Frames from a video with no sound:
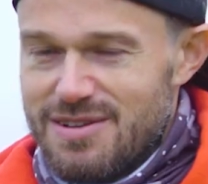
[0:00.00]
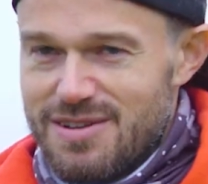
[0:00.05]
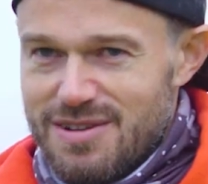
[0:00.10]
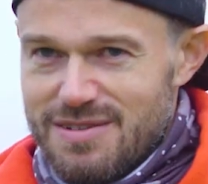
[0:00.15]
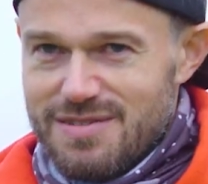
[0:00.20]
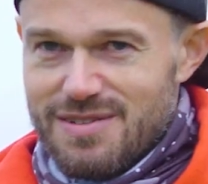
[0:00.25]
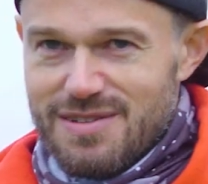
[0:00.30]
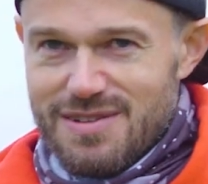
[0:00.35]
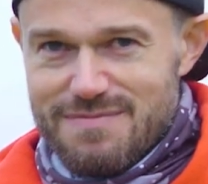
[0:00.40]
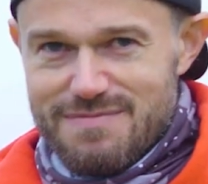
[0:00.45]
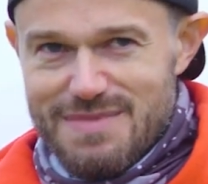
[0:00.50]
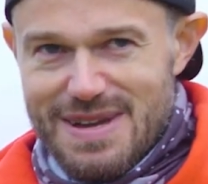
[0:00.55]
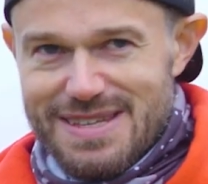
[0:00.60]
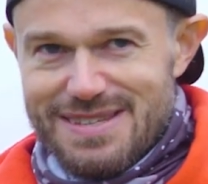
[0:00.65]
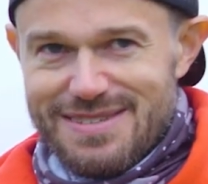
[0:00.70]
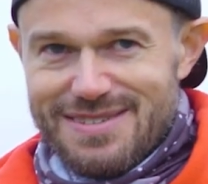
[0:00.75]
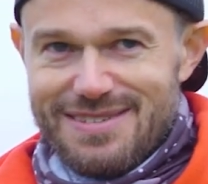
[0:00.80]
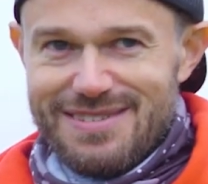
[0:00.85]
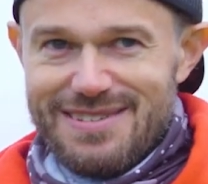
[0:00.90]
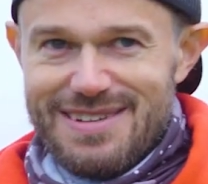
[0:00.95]
good sort of
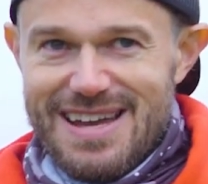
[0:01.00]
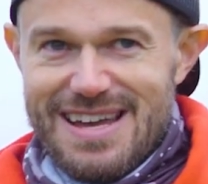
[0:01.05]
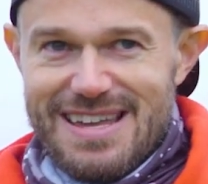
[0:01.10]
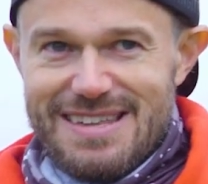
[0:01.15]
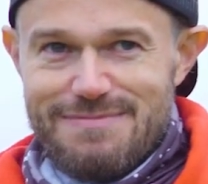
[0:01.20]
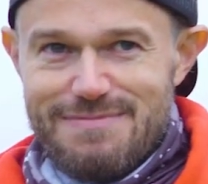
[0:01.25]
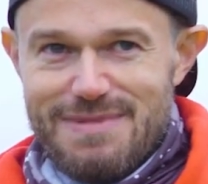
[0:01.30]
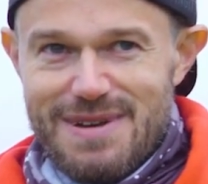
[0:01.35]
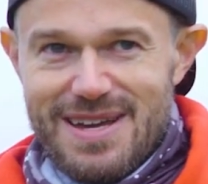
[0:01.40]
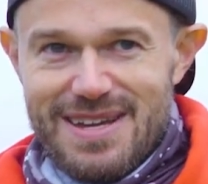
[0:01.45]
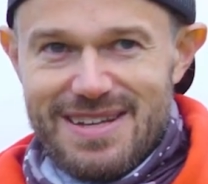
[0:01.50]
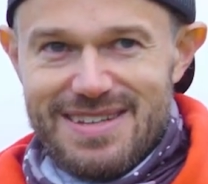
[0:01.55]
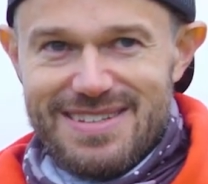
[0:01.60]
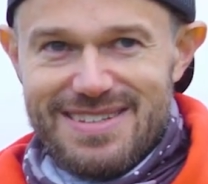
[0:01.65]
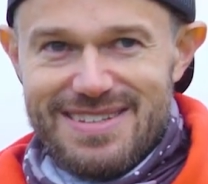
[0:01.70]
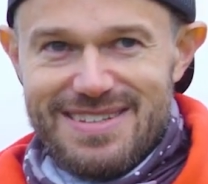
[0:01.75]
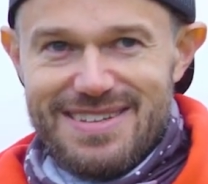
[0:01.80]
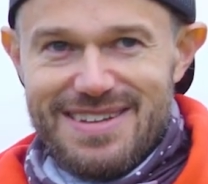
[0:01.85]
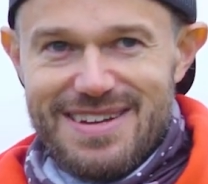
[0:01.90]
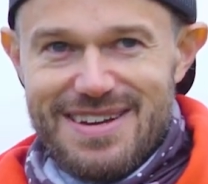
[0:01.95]
mental aspect.
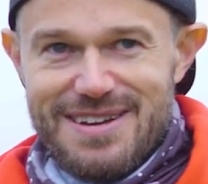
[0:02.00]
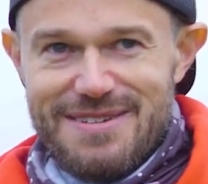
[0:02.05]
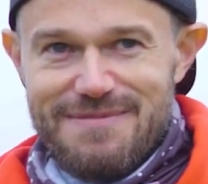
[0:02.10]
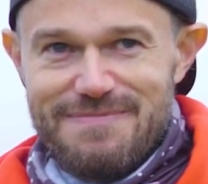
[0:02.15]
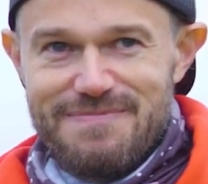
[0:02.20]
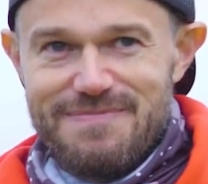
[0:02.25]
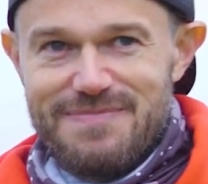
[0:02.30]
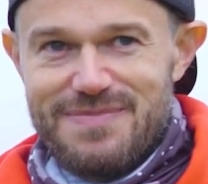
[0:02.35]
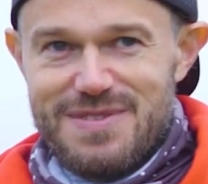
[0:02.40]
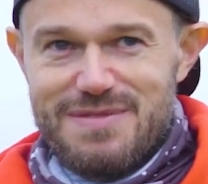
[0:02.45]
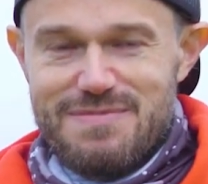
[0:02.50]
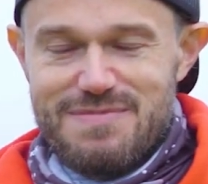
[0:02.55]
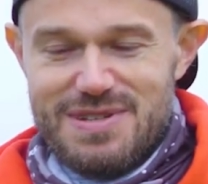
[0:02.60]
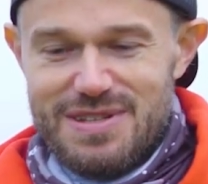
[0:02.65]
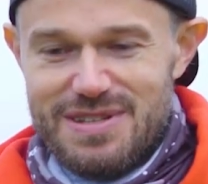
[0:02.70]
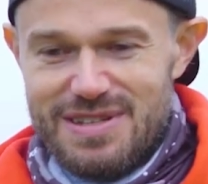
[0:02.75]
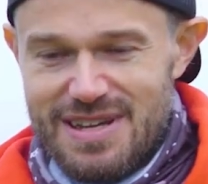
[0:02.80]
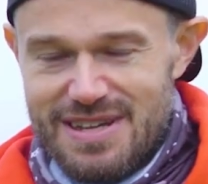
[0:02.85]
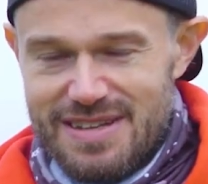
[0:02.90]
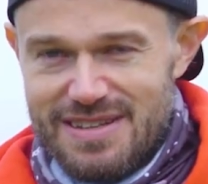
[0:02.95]
So
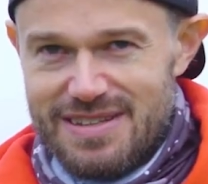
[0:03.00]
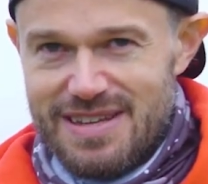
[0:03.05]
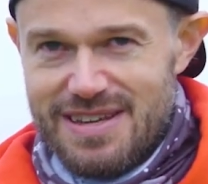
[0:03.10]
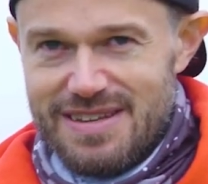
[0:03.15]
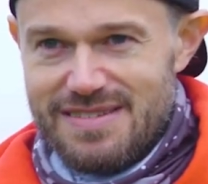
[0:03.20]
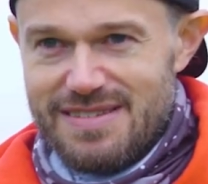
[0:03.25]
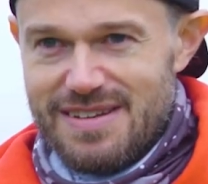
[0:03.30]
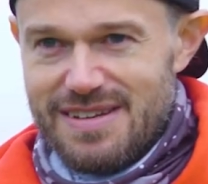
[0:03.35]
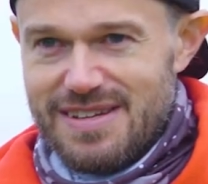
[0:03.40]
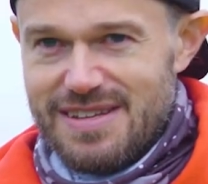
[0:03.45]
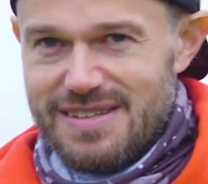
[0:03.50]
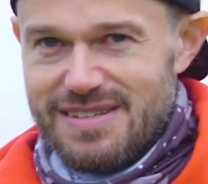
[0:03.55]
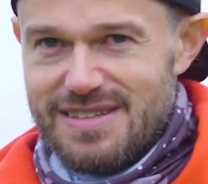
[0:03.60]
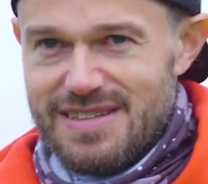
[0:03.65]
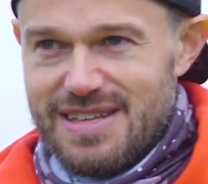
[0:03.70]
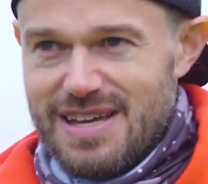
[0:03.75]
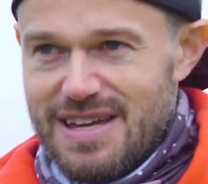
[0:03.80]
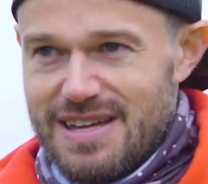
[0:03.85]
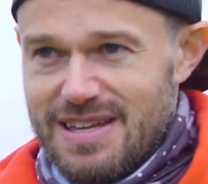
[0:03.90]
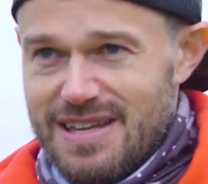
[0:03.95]
get stuck into
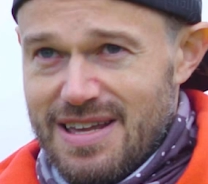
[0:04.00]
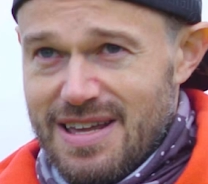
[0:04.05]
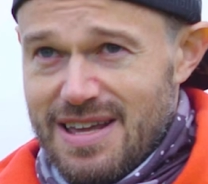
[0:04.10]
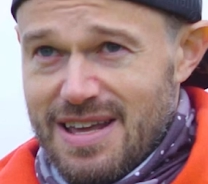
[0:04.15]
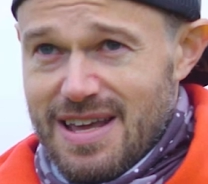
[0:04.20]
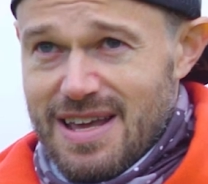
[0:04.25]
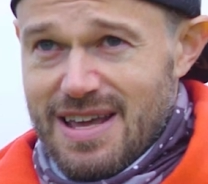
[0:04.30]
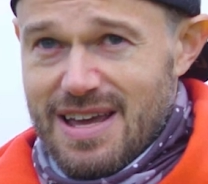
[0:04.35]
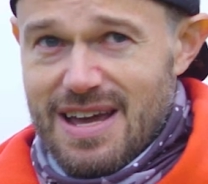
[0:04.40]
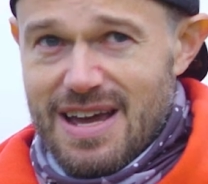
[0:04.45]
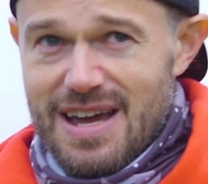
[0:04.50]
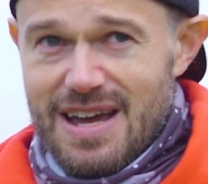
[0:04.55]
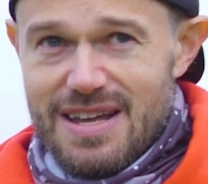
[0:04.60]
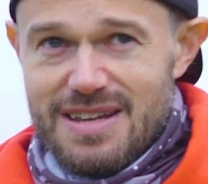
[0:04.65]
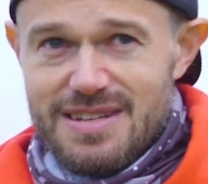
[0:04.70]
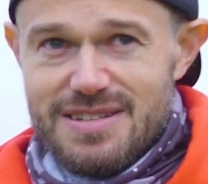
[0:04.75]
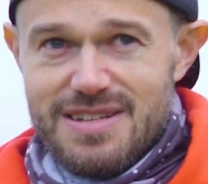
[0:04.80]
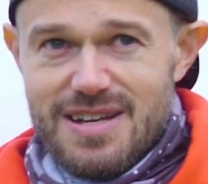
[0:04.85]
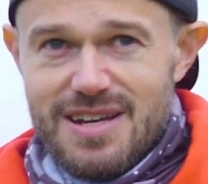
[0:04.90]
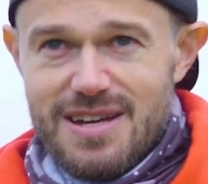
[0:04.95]
that,
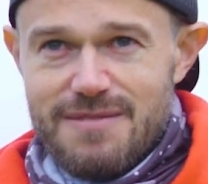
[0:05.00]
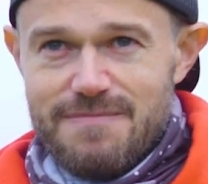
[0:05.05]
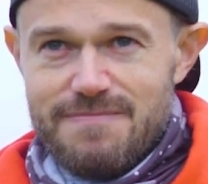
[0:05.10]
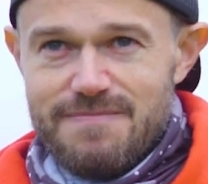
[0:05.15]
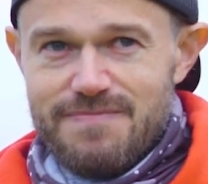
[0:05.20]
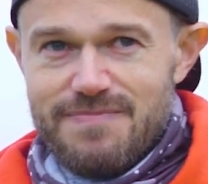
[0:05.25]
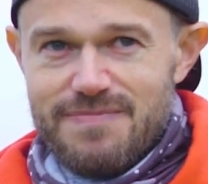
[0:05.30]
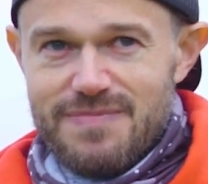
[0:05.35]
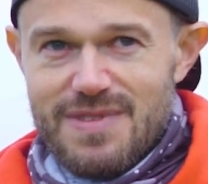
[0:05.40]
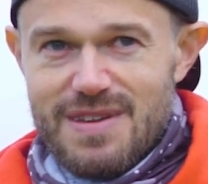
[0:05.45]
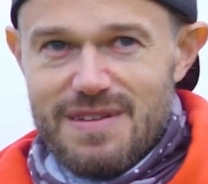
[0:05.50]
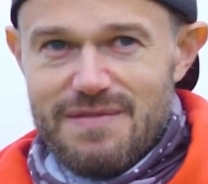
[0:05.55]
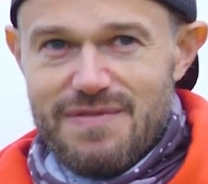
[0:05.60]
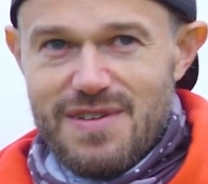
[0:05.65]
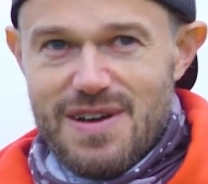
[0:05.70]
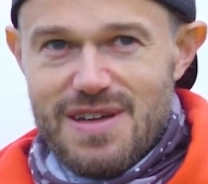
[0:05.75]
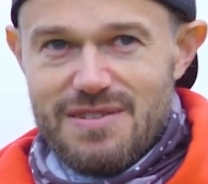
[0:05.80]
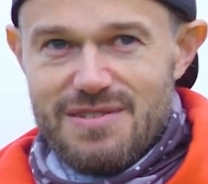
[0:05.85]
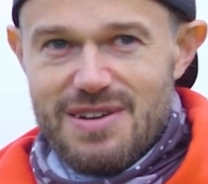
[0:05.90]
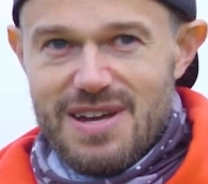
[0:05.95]
and
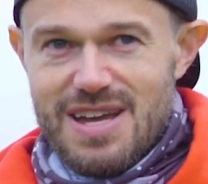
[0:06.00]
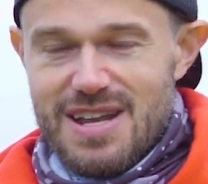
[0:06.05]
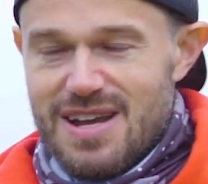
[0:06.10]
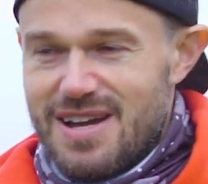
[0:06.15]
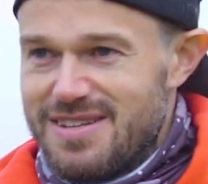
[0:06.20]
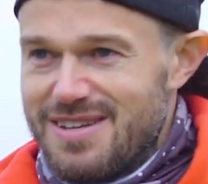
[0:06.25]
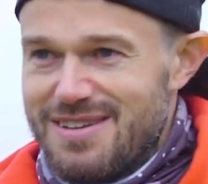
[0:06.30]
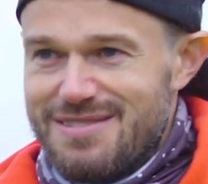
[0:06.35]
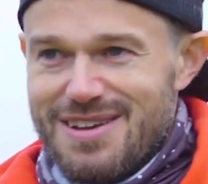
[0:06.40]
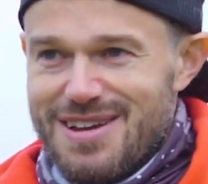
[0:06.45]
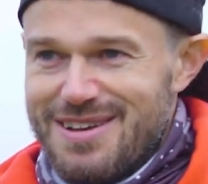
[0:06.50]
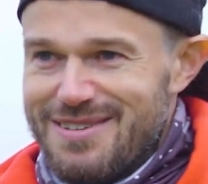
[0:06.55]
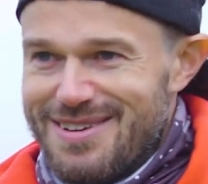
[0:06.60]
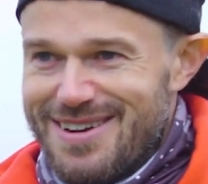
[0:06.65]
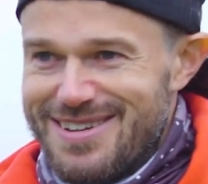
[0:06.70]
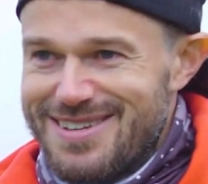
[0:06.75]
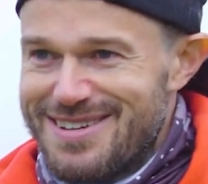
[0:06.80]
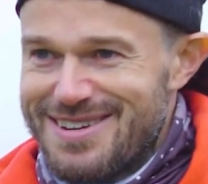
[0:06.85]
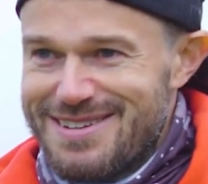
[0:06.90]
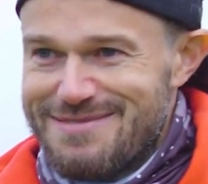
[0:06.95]
further ahead, I don't
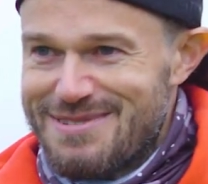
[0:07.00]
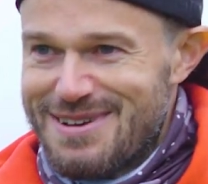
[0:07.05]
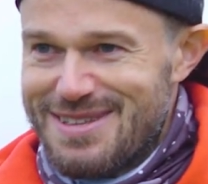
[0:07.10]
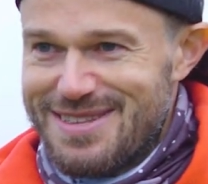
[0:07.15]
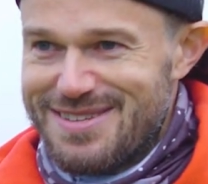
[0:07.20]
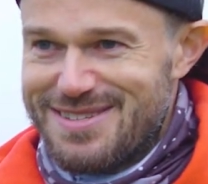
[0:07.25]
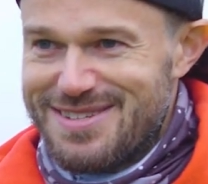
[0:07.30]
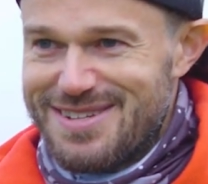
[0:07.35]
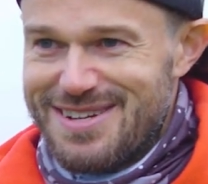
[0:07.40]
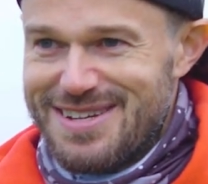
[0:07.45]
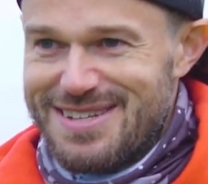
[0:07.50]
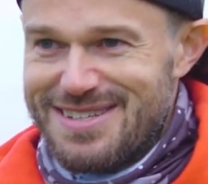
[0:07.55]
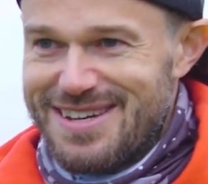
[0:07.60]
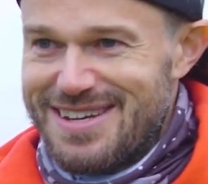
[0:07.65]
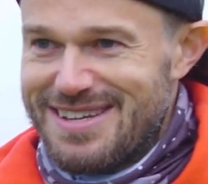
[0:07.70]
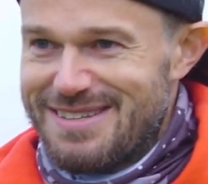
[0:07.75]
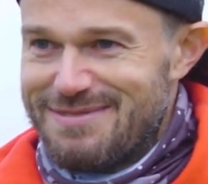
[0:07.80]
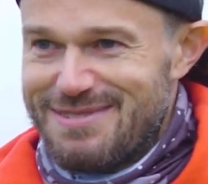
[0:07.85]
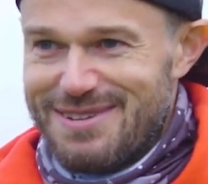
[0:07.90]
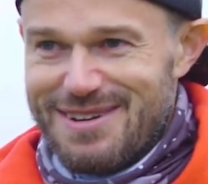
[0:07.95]
know where this journey
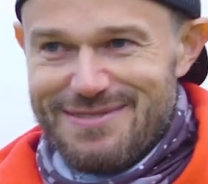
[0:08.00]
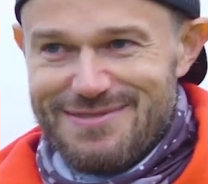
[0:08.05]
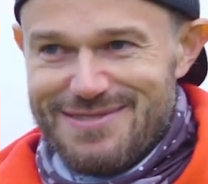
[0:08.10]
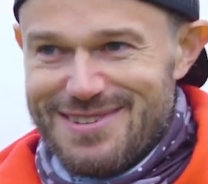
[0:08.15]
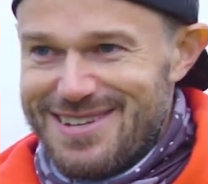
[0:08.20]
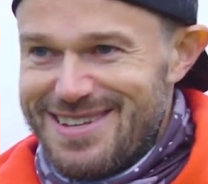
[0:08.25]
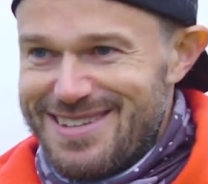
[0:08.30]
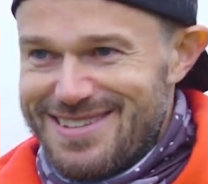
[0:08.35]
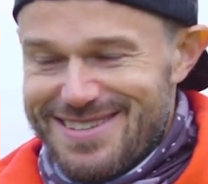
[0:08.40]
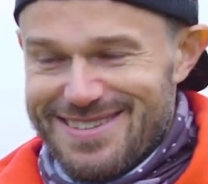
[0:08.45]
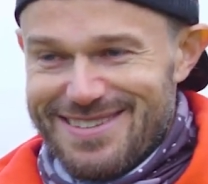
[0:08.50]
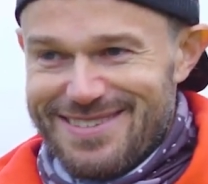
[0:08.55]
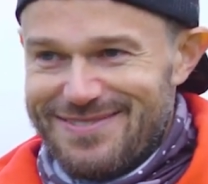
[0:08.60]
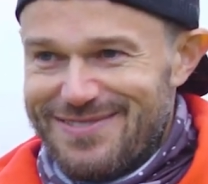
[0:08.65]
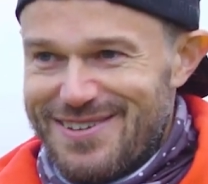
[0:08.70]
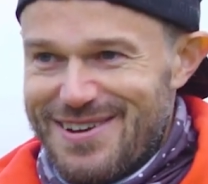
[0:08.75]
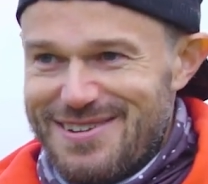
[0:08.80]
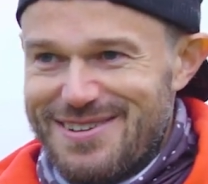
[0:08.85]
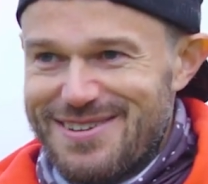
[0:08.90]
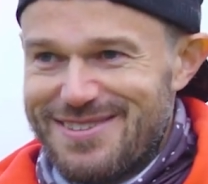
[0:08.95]
takes me. I've really just
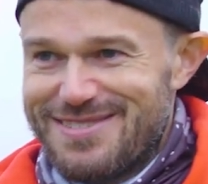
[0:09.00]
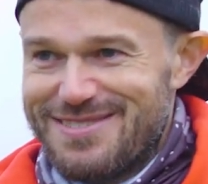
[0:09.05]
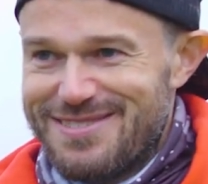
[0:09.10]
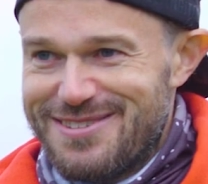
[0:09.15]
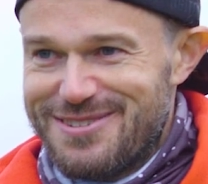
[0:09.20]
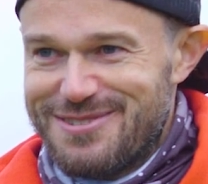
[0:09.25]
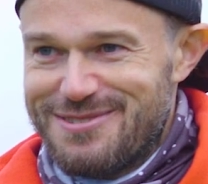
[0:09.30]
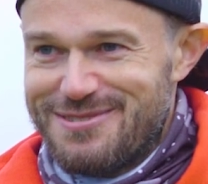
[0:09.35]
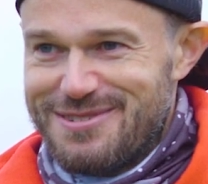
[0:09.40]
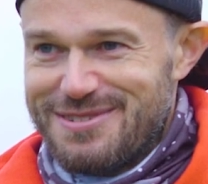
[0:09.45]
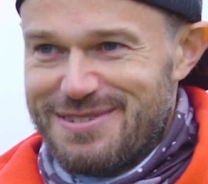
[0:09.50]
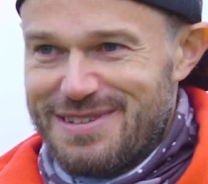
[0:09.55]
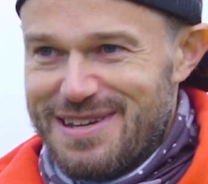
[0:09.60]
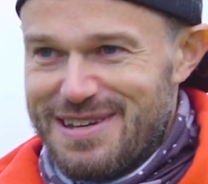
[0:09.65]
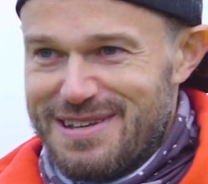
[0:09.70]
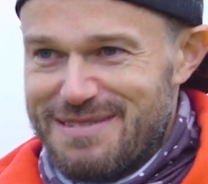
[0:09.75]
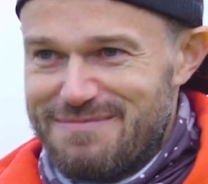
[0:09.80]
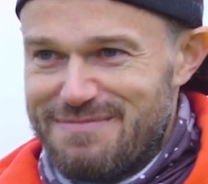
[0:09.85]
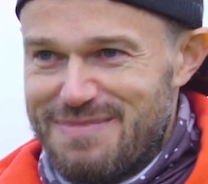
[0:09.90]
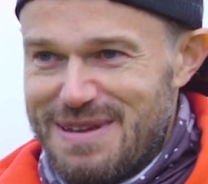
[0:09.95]
focused on the short term.